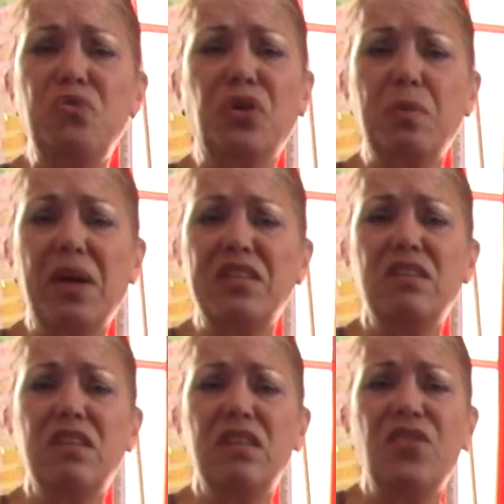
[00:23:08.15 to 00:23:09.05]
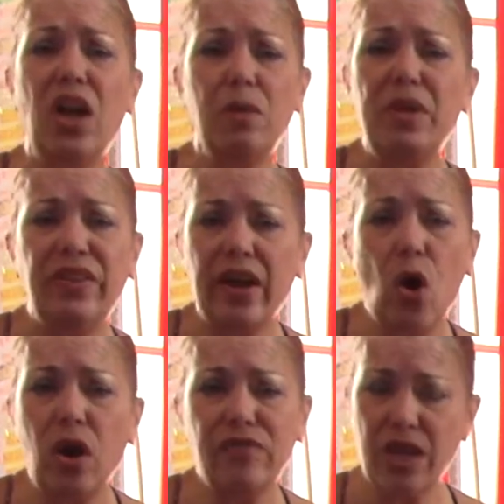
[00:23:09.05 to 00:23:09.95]
for Capacity Development, they
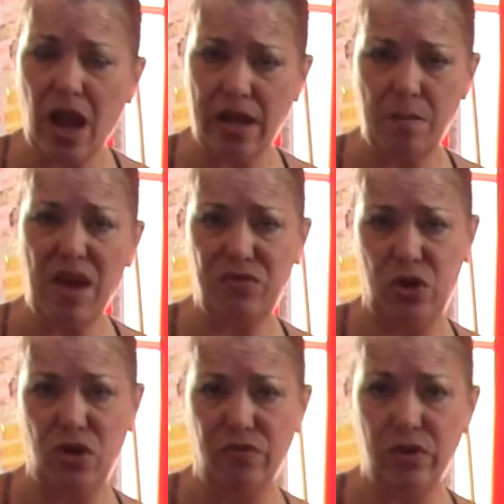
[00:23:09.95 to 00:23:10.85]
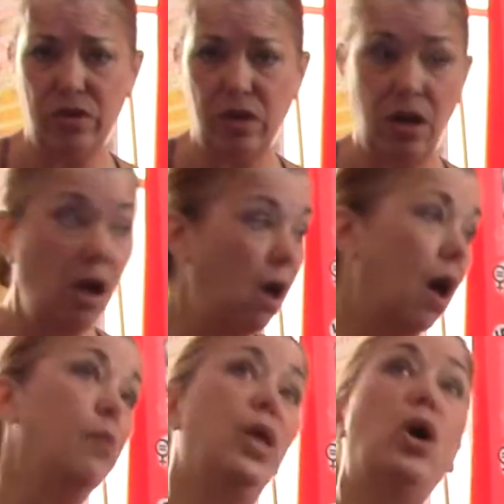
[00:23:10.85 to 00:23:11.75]
call it the IMF University.
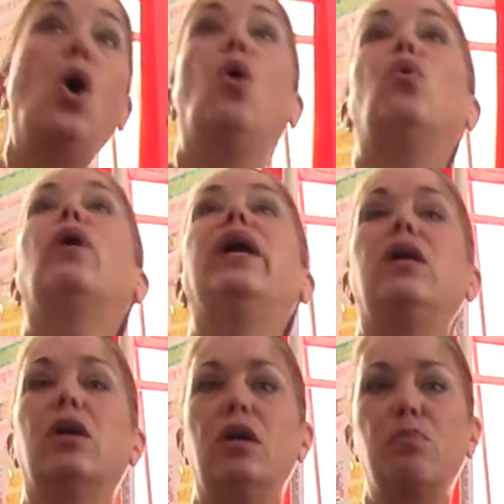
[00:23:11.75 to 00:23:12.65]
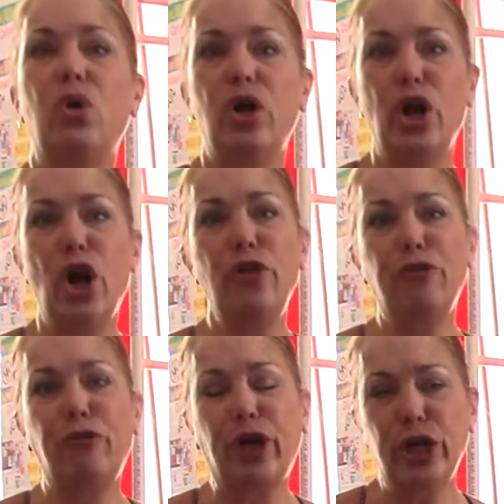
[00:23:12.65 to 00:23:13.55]
I'm like, oh great, you're going to put in another
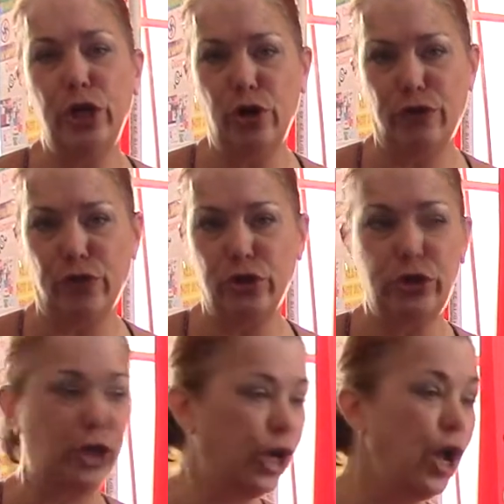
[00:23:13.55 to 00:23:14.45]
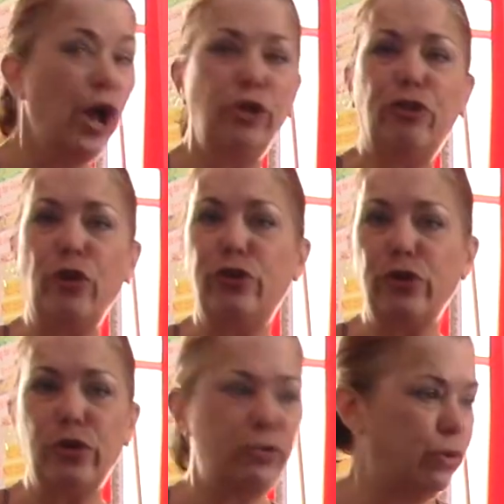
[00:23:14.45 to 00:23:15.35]
frickin' university.
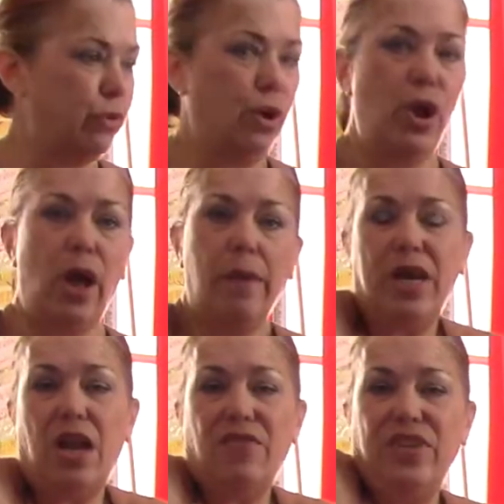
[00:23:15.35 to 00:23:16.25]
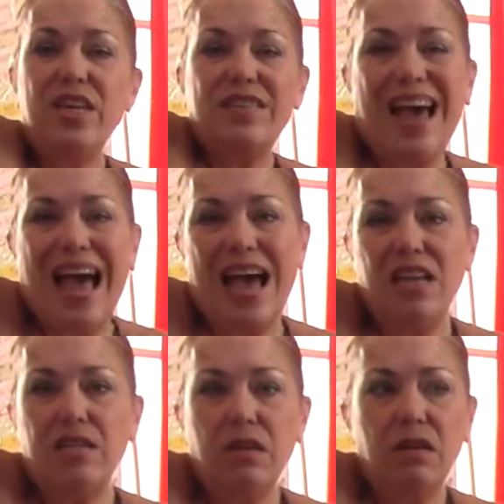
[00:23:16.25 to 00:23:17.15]
I mean, these
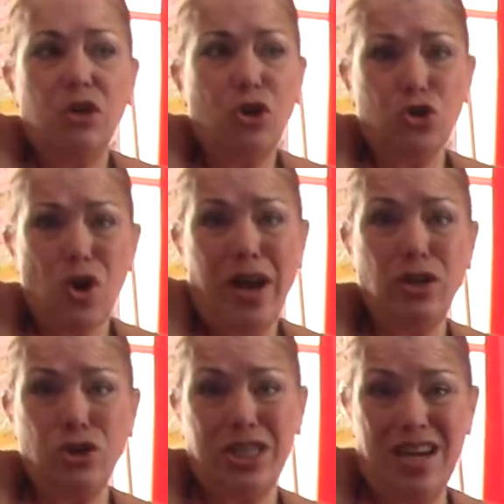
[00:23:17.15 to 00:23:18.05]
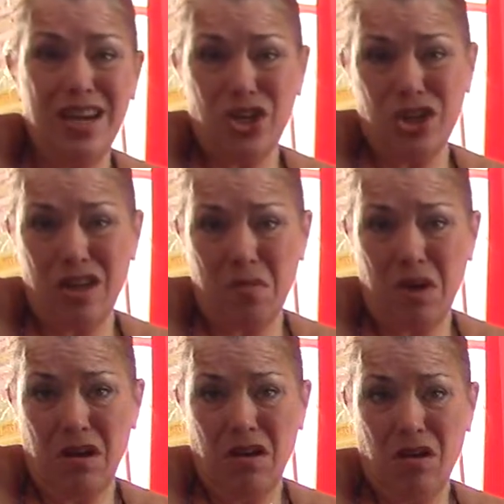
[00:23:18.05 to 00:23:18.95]
guys, you're trying to teach them
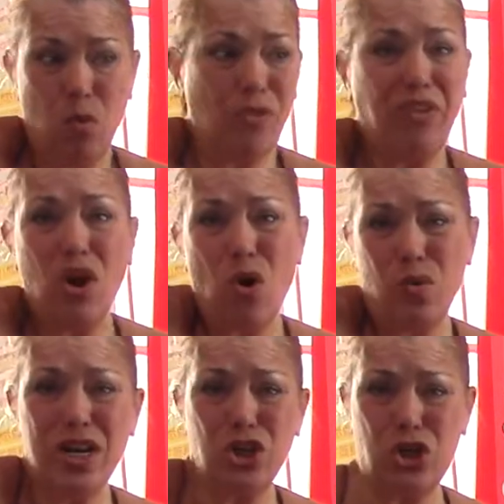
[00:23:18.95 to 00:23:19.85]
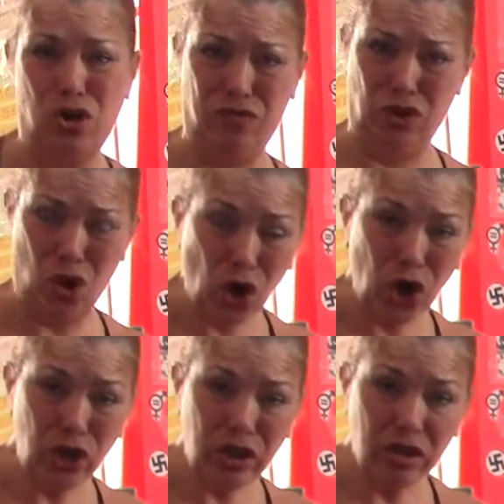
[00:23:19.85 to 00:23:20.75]
what they already should have
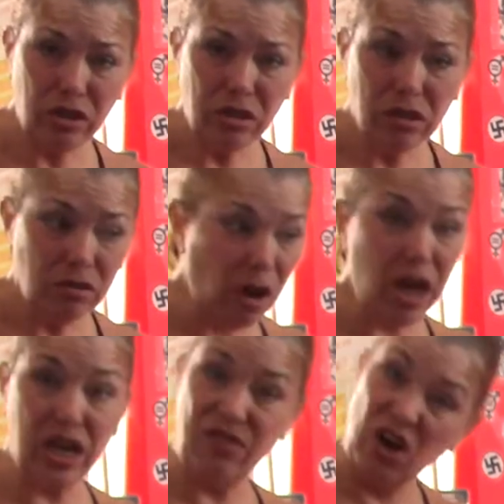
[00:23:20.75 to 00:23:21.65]
learned, not even